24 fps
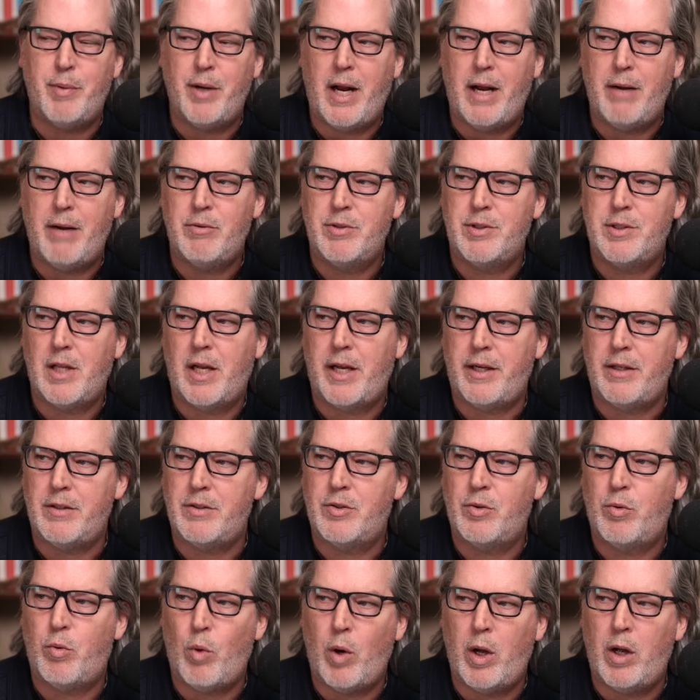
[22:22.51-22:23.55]
And I was like
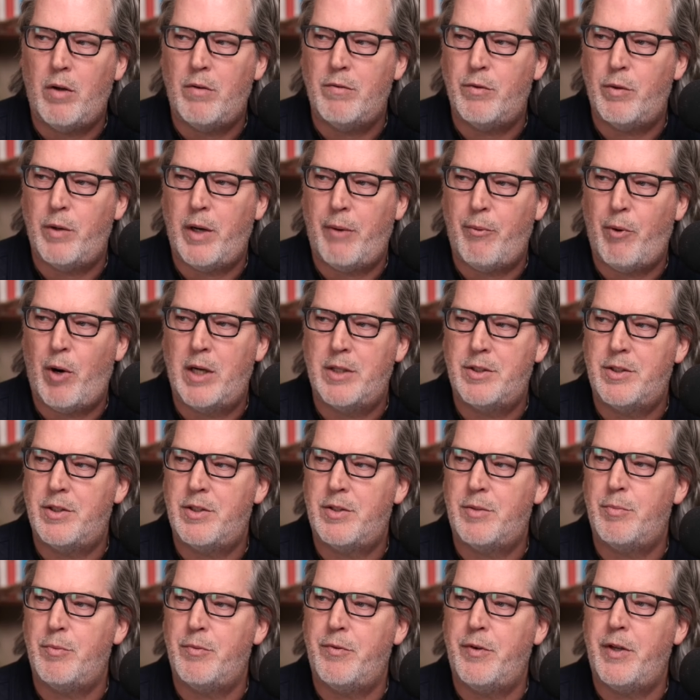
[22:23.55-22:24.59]
12 when I watched
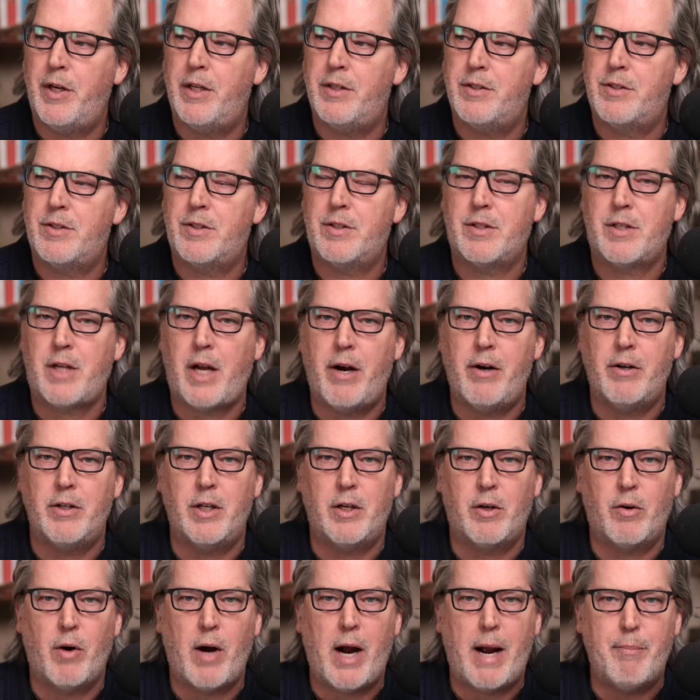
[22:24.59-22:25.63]
this movie, and it scared the
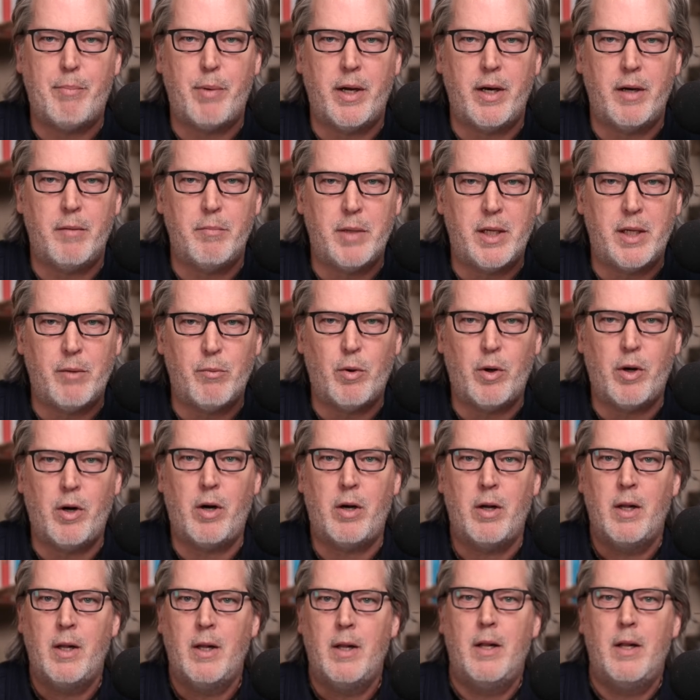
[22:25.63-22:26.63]
crap out of me, where